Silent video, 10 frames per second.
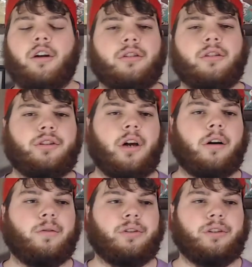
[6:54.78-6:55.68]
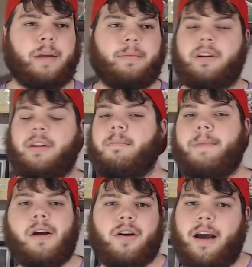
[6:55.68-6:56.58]
Cesaro and Sheamus,
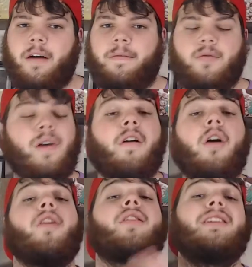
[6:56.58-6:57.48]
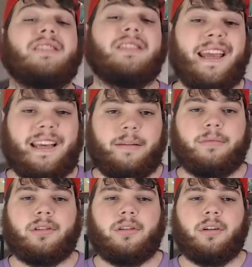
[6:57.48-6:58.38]
American Alpha. You have all these names.